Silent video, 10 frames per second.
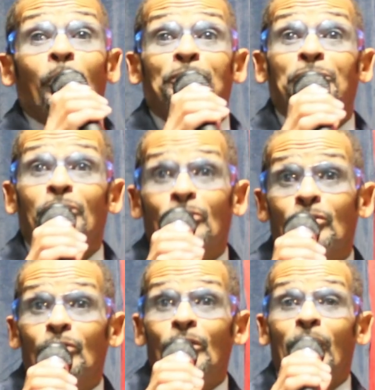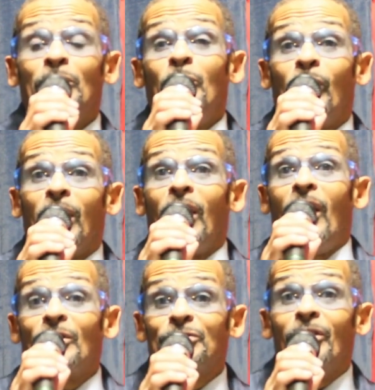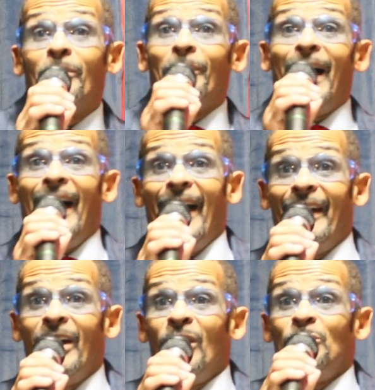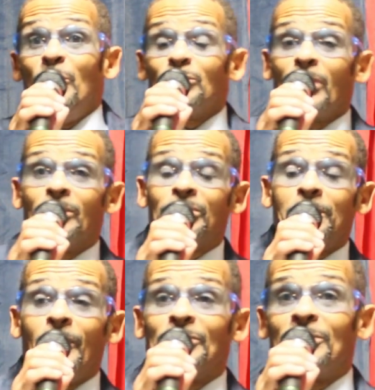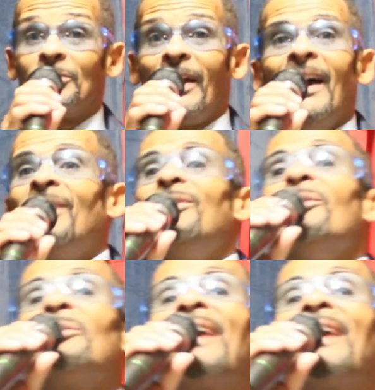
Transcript: with you. You lost your mind. You are supposed to do that. You